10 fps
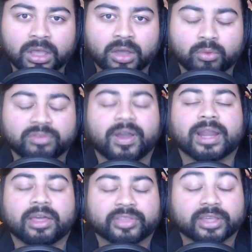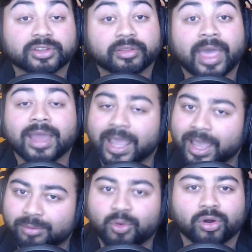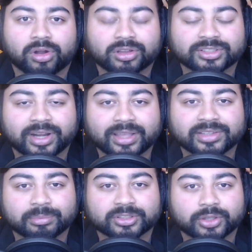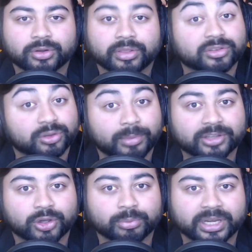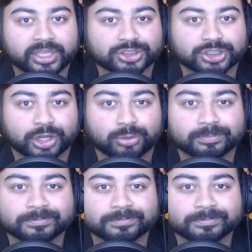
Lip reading: We'll find out the answer to that and more on today's episode of the Sumito Media Show.